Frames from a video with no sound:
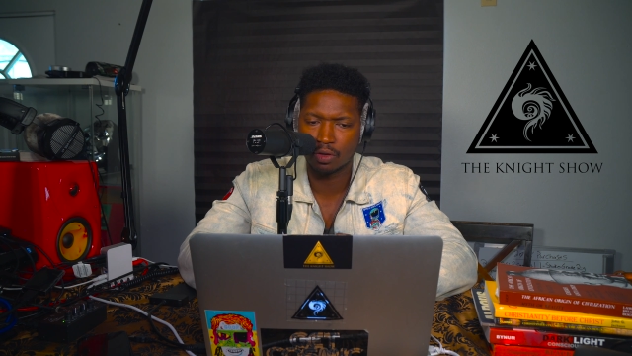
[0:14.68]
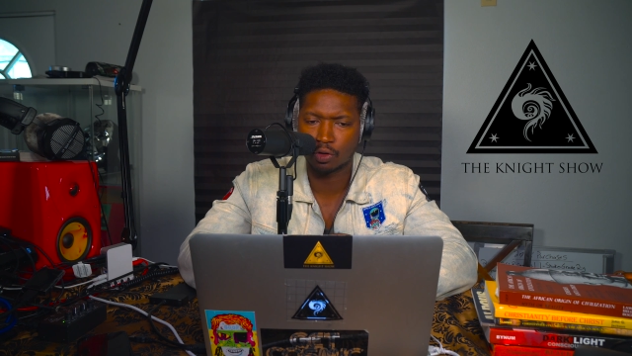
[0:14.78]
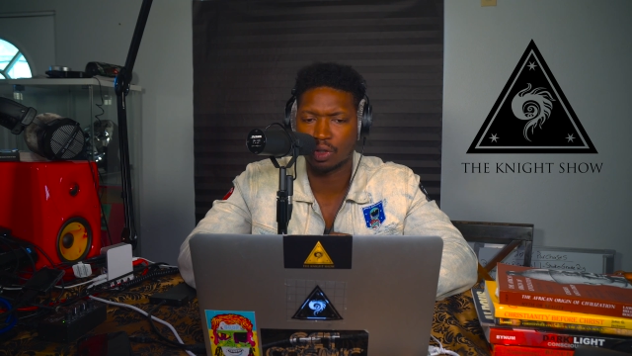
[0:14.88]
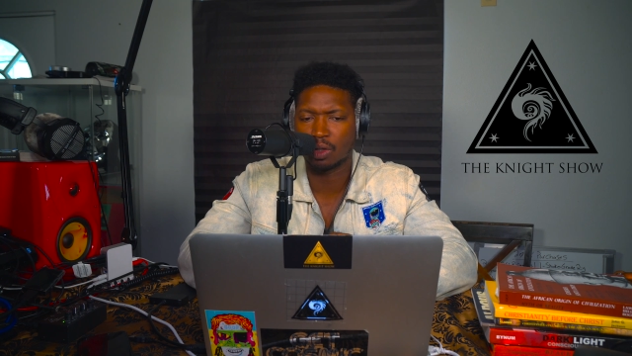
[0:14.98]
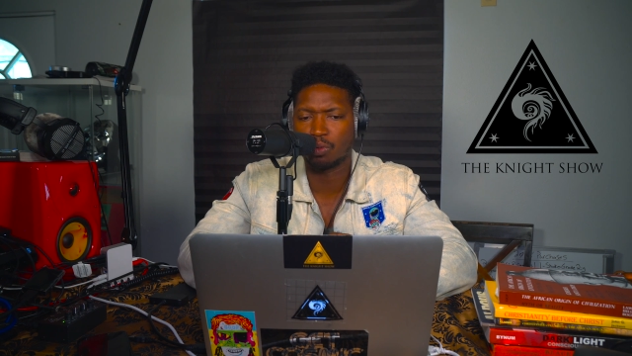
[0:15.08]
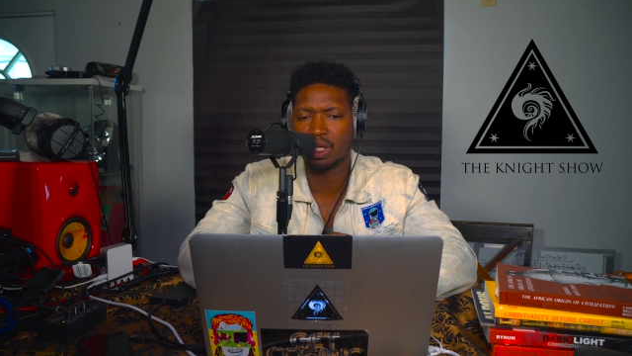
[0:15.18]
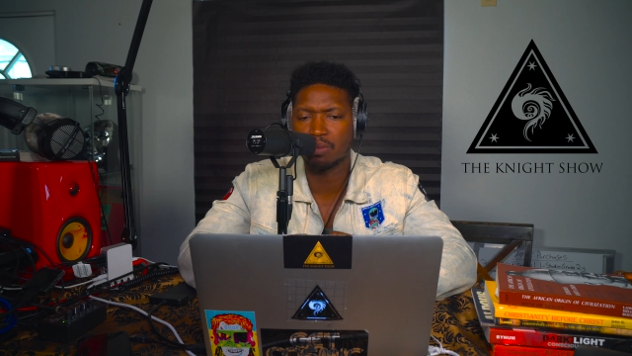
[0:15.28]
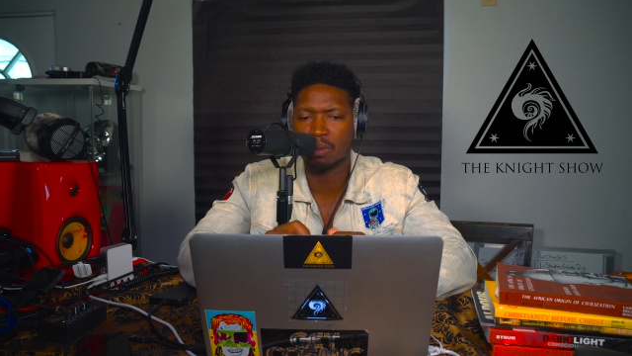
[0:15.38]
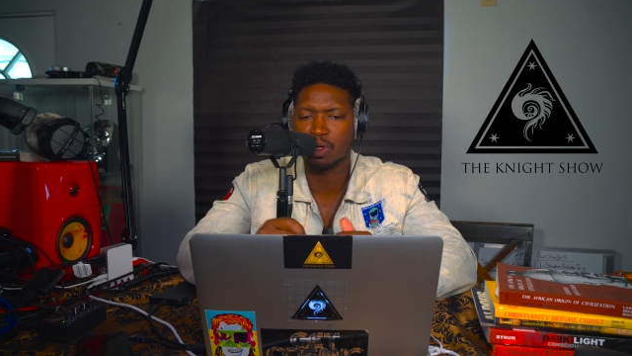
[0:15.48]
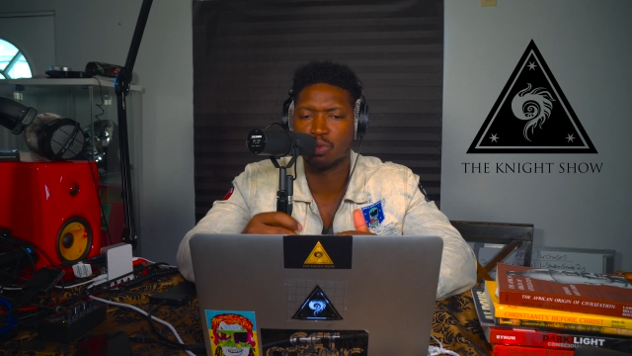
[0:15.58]
so that we
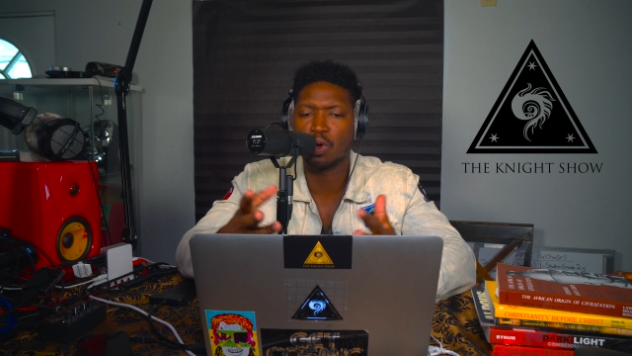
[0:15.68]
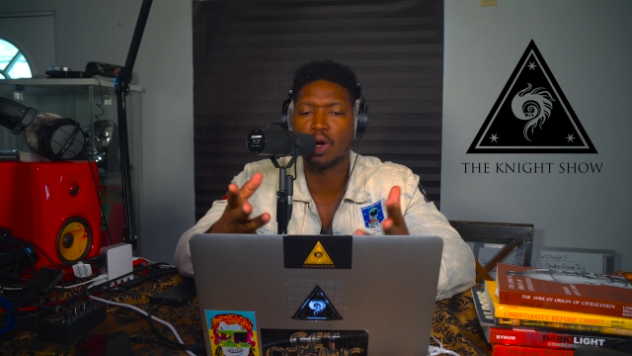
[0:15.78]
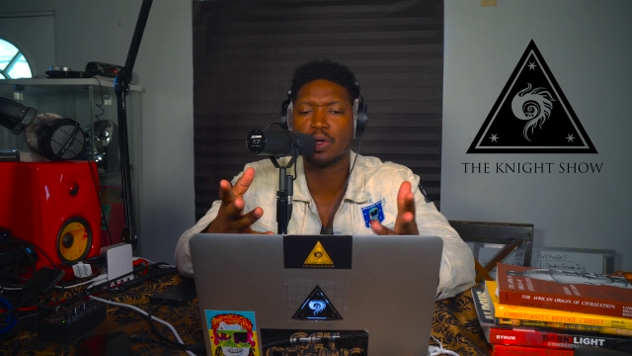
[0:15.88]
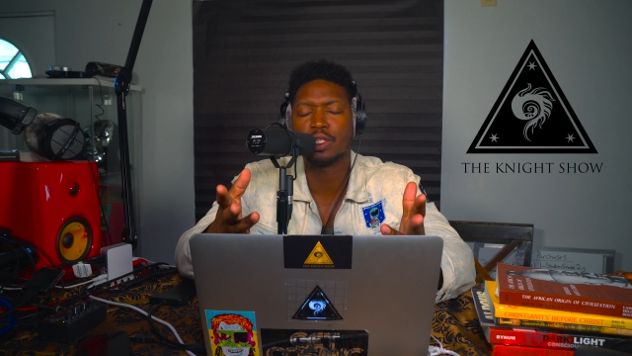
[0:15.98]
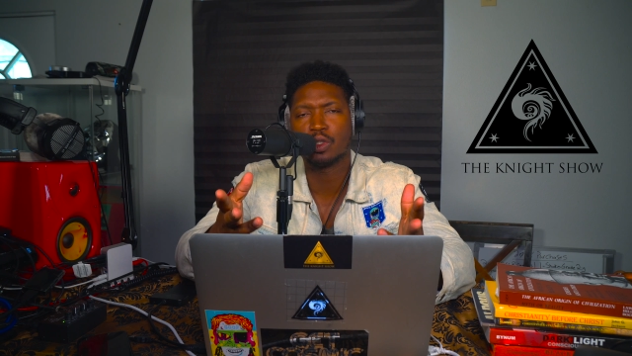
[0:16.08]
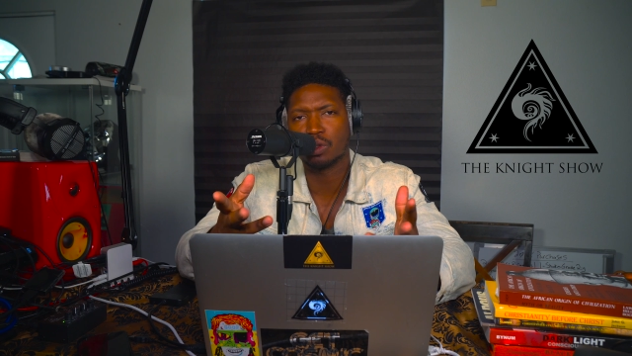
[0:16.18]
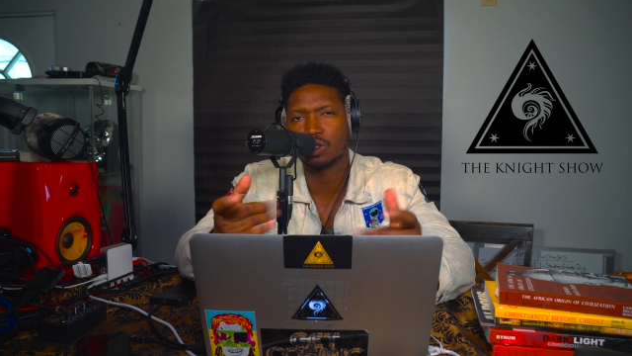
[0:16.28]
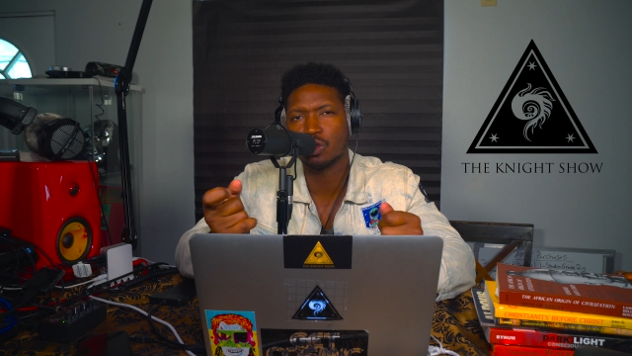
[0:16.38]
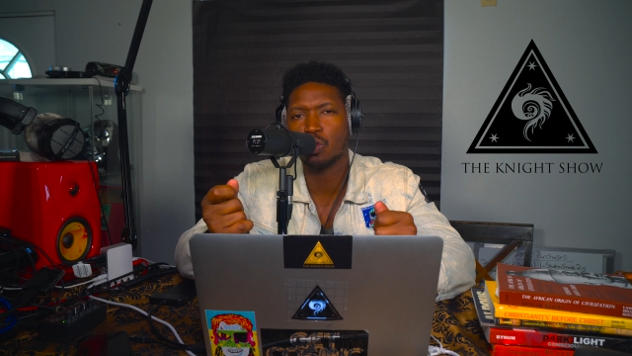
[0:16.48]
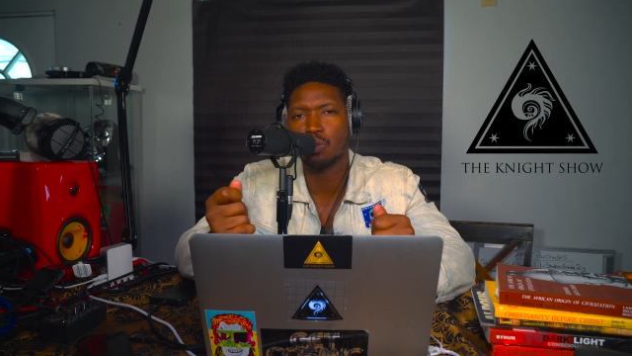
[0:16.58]
may be worthy to
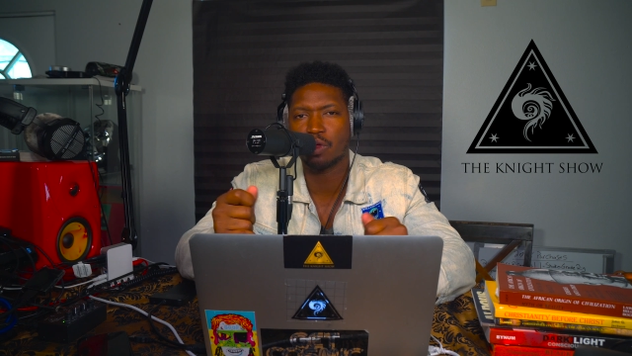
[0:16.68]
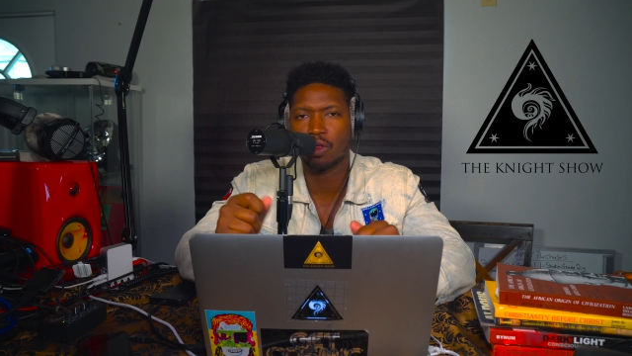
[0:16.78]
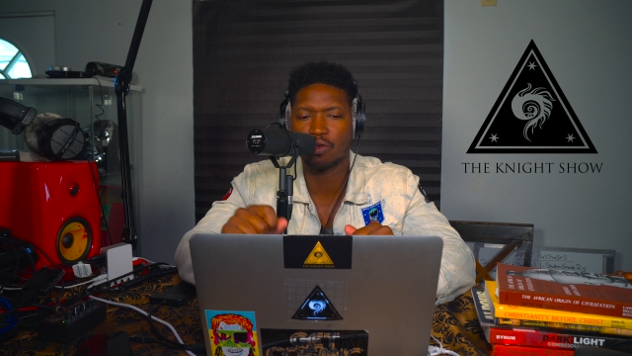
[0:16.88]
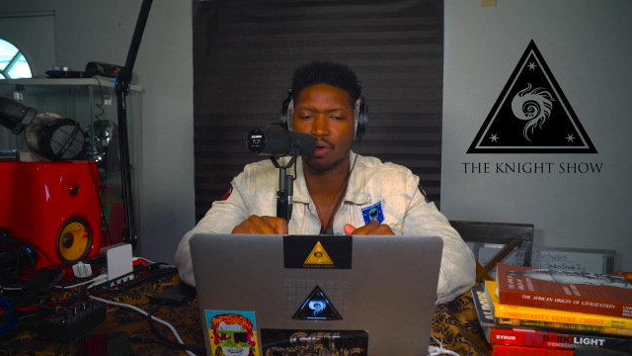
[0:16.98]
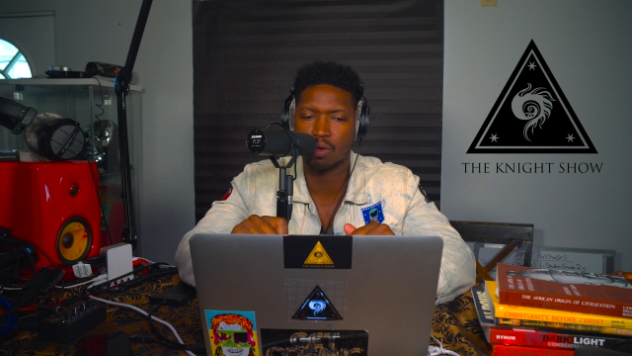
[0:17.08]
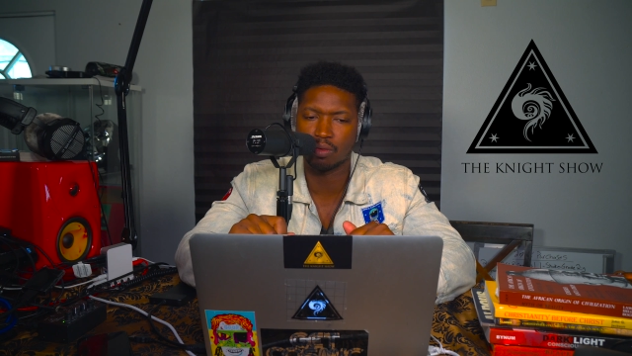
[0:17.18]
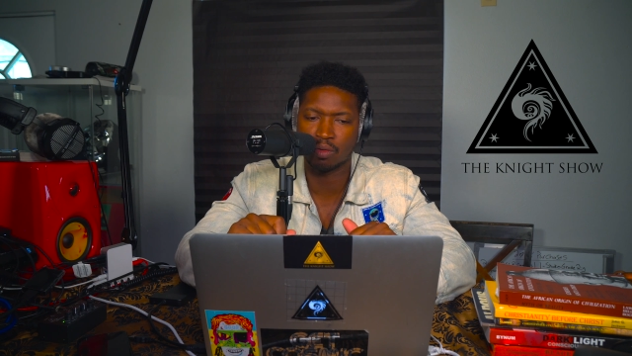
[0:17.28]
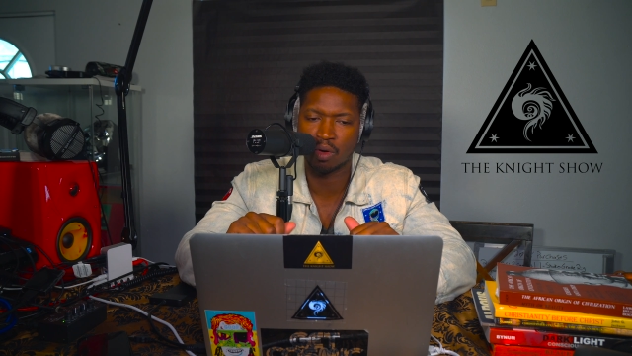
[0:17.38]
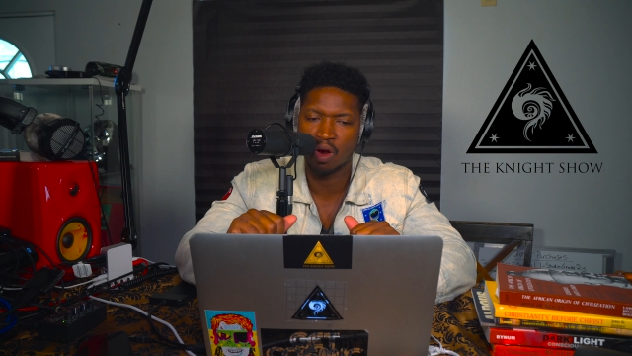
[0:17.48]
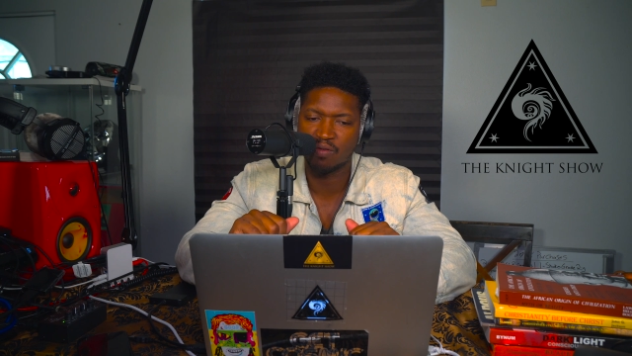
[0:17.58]
assume the throne